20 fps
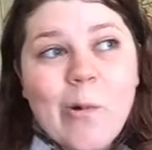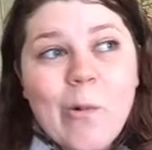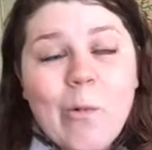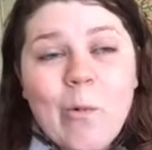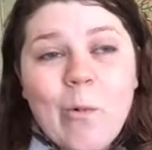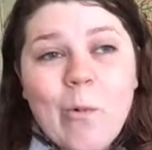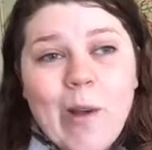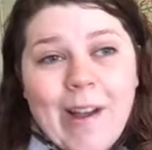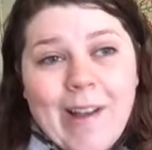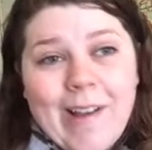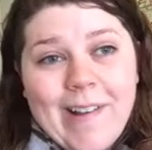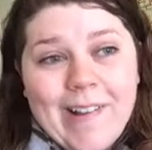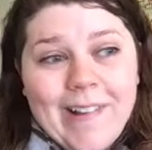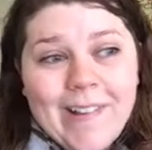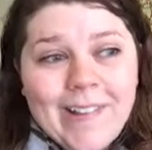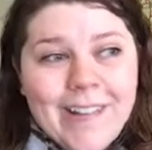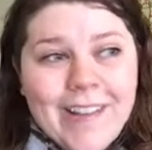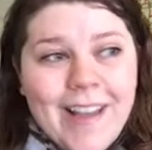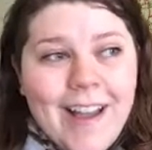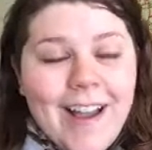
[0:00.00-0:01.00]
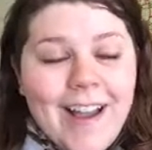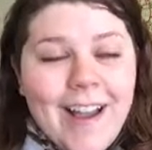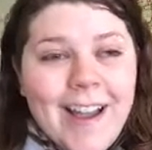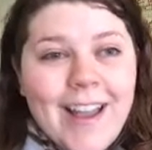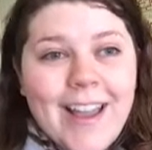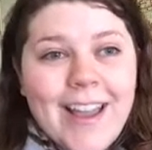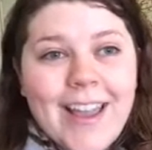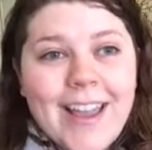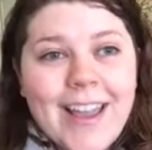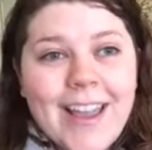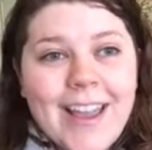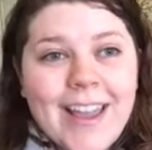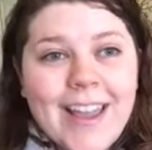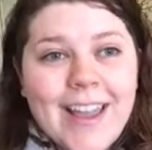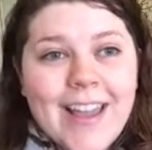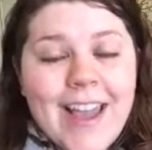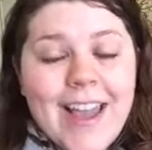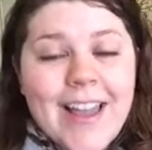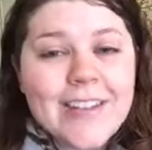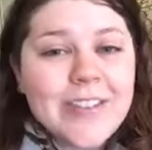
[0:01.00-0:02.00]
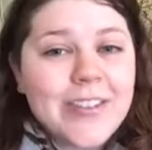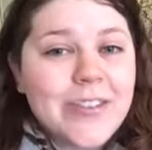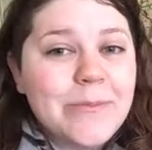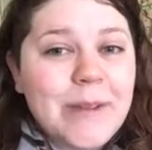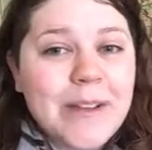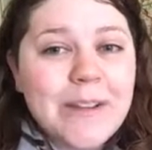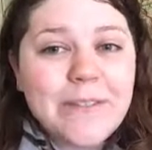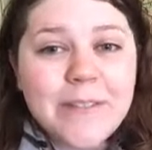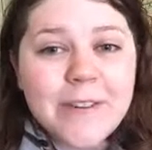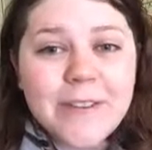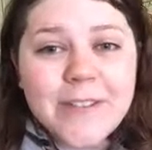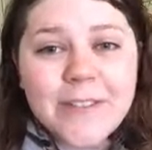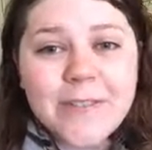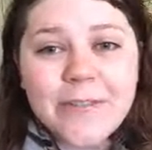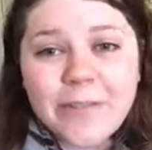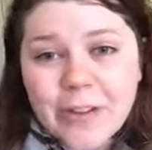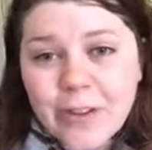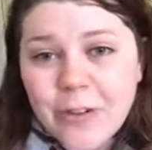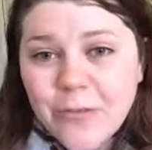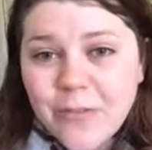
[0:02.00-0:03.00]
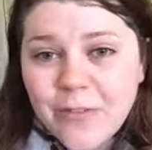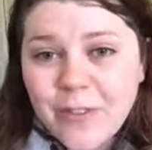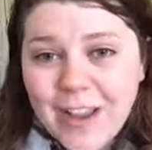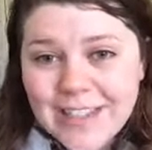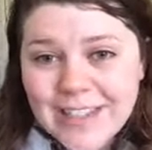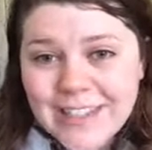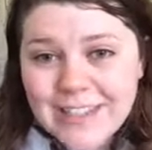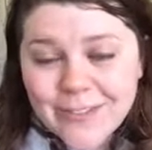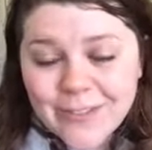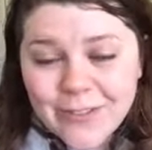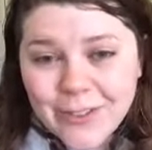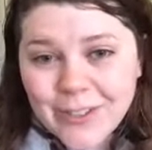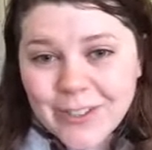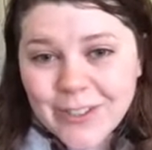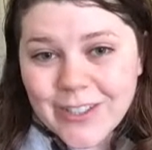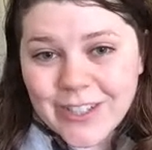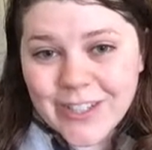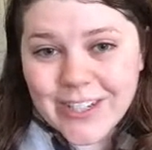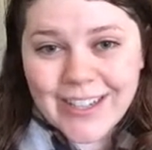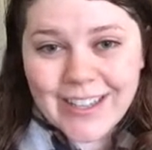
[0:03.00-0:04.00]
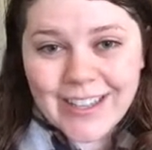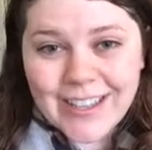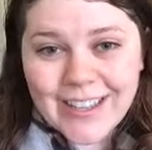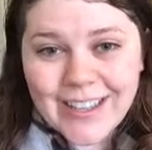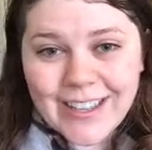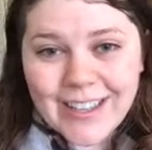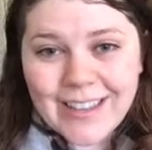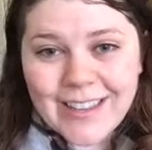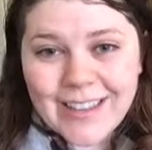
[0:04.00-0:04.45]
Well, I entered my first film festival during